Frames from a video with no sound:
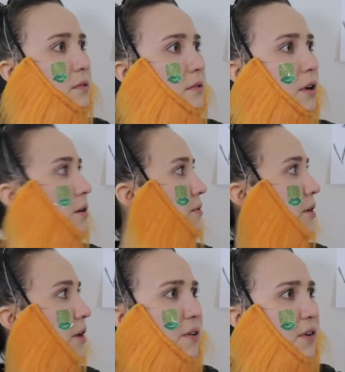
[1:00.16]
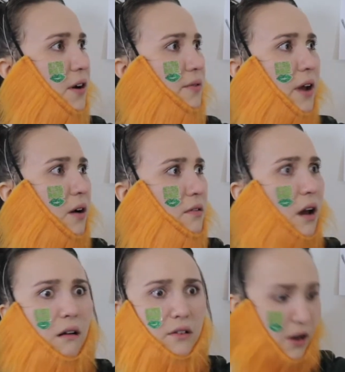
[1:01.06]
No, no, no, no, no,
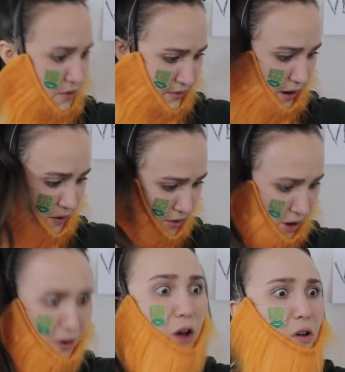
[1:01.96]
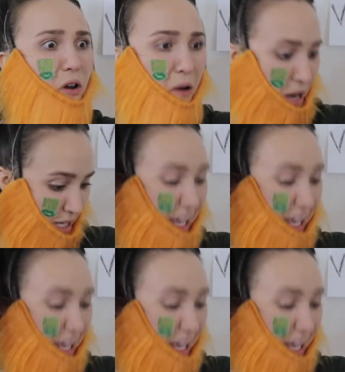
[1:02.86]
no, no, no, no, no, no, no, no.